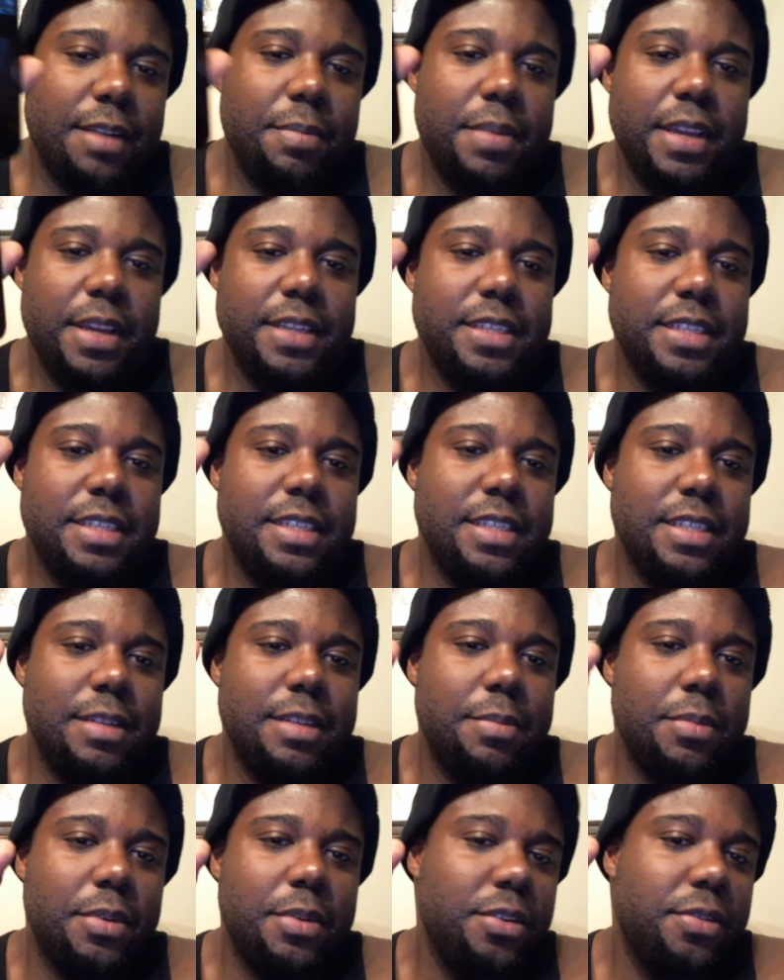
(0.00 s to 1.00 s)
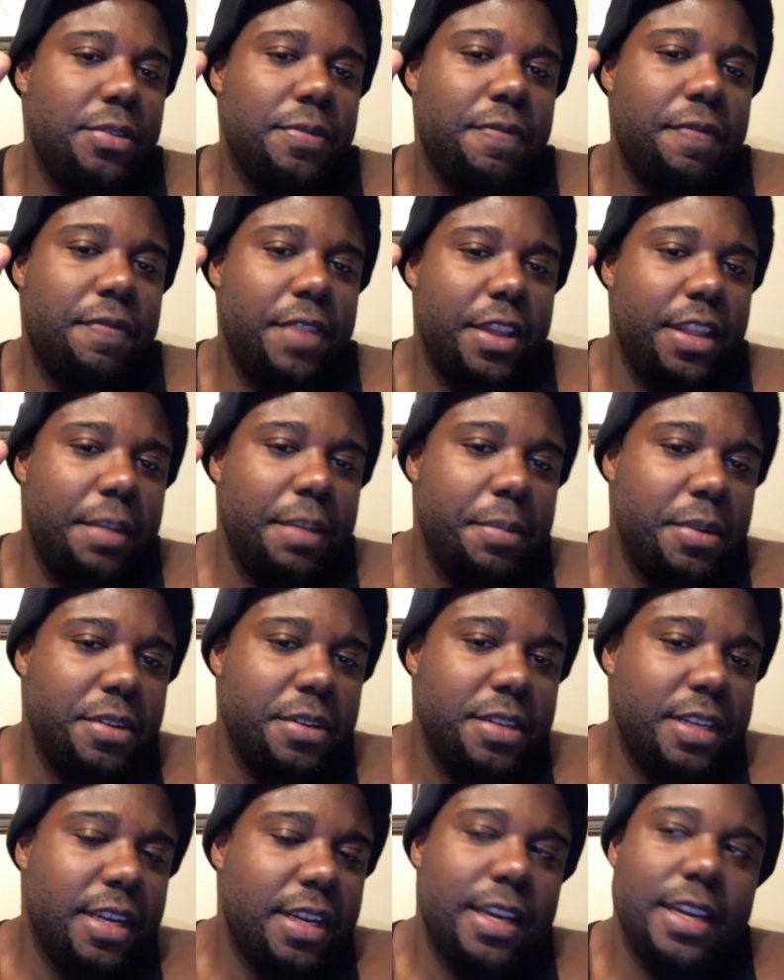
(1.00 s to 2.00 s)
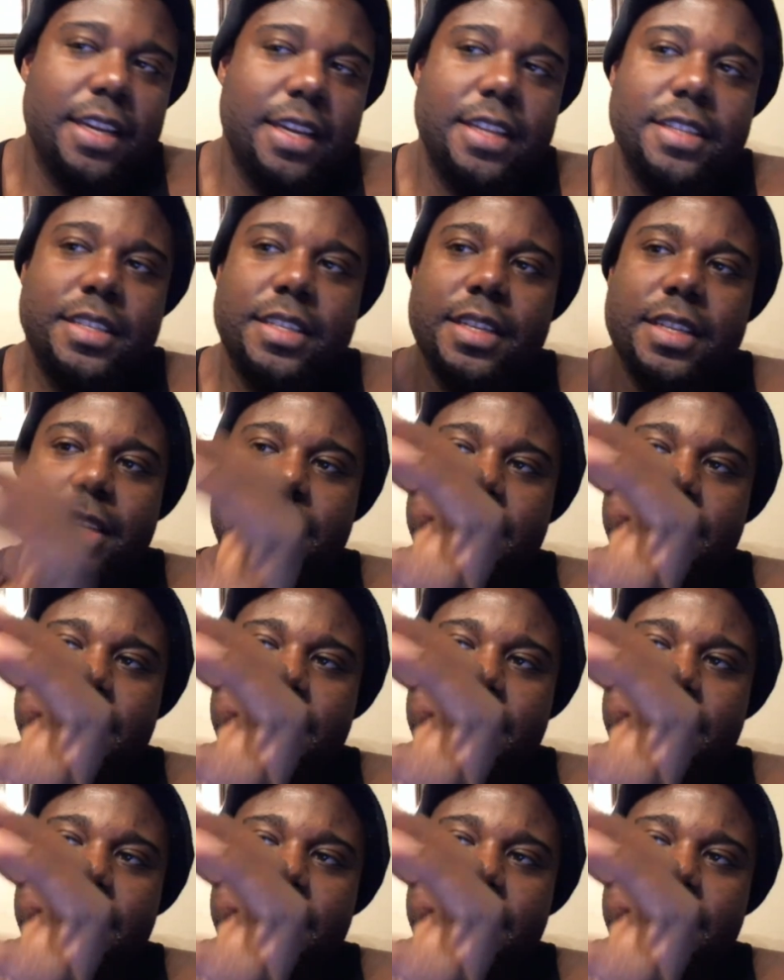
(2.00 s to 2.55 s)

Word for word: of picks similar feeling music, I guess.